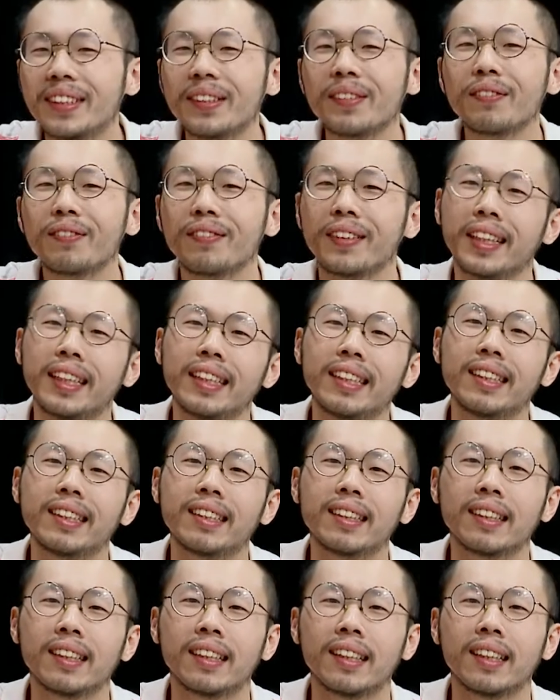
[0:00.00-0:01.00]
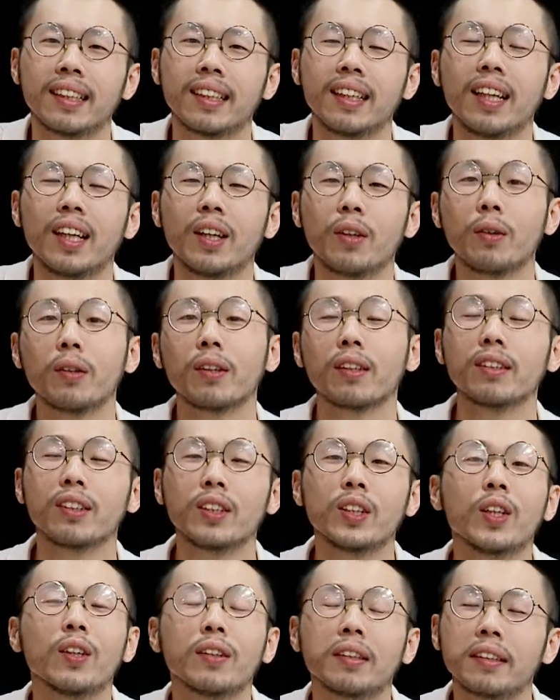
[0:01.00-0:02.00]
to Face, and we will
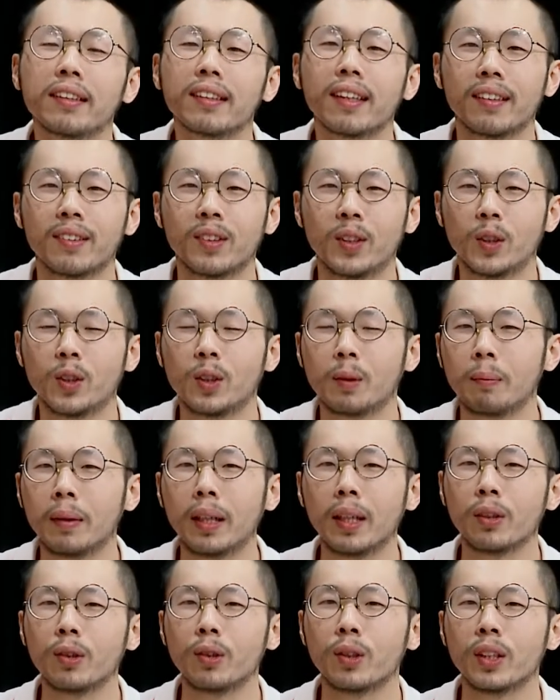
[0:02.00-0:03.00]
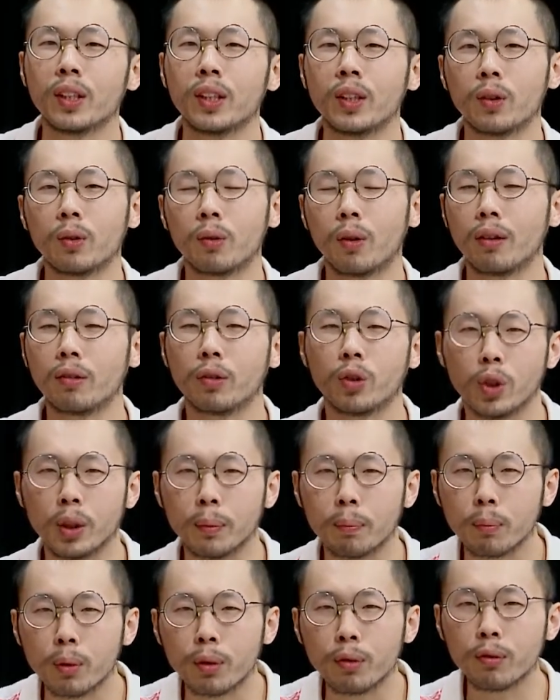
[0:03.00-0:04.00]
continue our discussions about you know how to
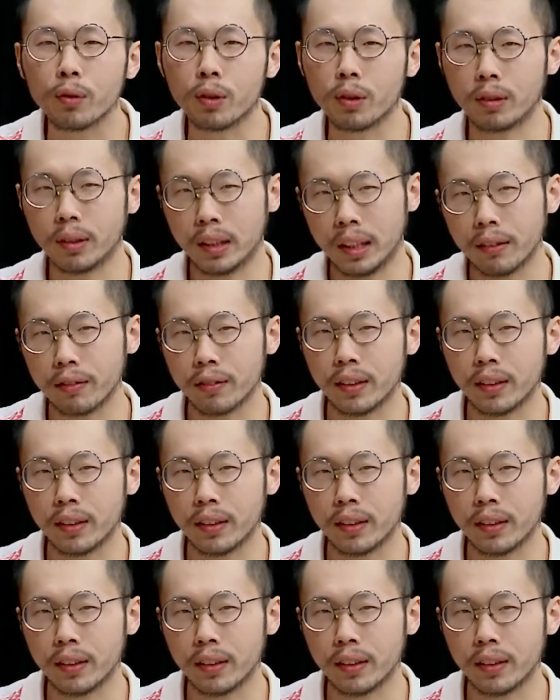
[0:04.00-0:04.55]
improve your self